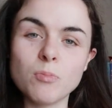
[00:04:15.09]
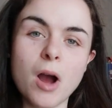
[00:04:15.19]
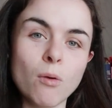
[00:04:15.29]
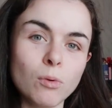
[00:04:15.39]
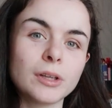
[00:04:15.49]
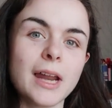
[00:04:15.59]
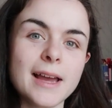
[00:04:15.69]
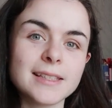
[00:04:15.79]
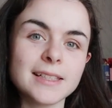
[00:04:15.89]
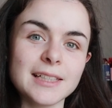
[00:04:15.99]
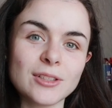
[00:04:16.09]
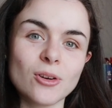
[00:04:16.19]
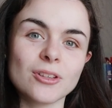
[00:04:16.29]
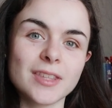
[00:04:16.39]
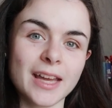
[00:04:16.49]
but I would like to
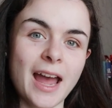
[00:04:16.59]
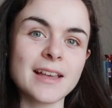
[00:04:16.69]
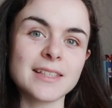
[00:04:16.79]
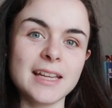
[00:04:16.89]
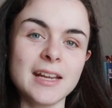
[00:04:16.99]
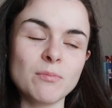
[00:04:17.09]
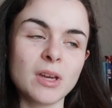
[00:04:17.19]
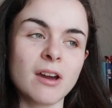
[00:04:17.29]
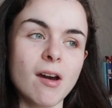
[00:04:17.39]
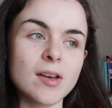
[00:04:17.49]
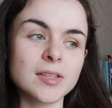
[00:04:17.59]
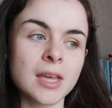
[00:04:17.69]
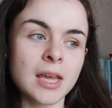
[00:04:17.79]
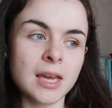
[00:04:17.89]
discuss the casting, because